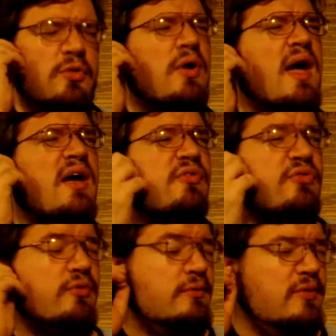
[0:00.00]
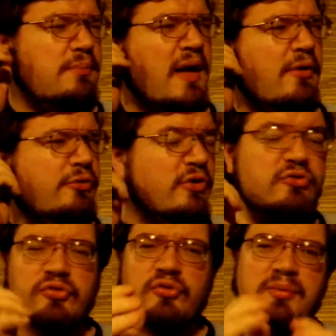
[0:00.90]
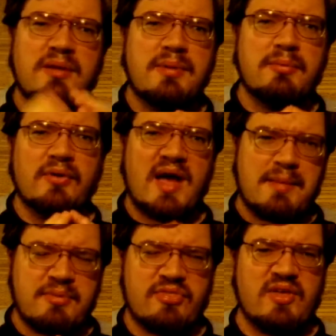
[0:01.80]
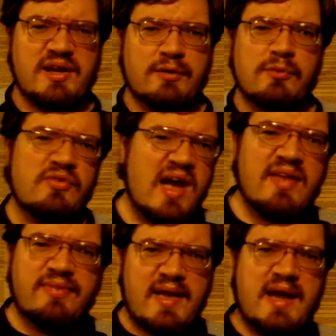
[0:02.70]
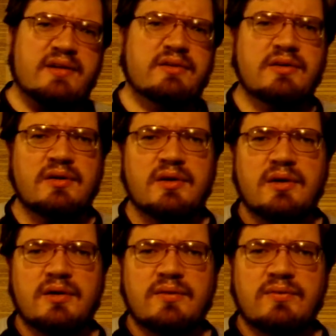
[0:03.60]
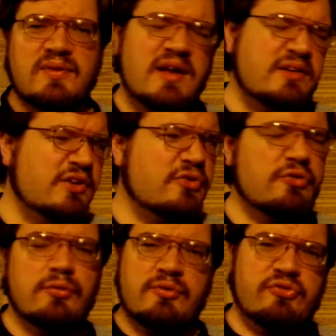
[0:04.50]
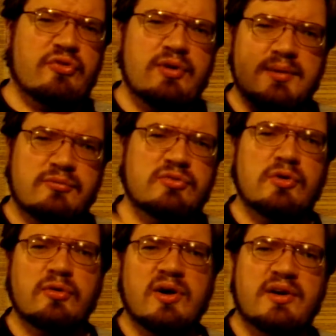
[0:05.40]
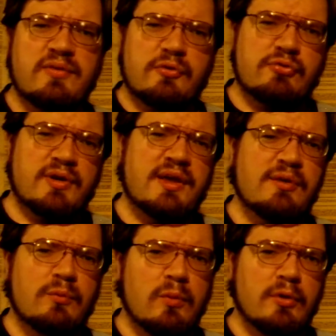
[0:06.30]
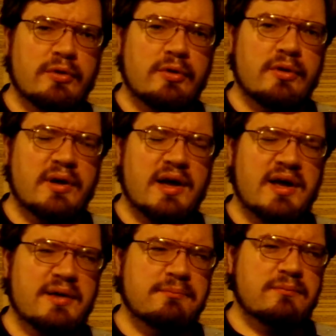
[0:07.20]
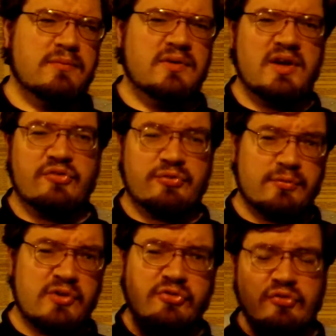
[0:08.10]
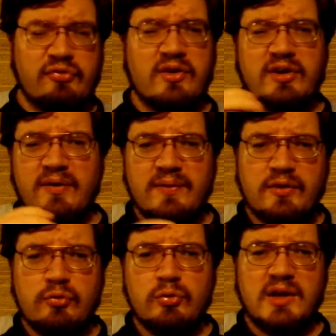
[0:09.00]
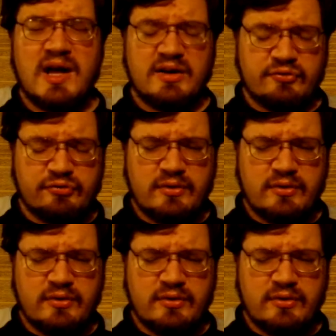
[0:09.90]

have the power not just to make people apathetic. We've had that. That you can do with sodium fluoride in the drinking water, as the Russians found out in their gulags.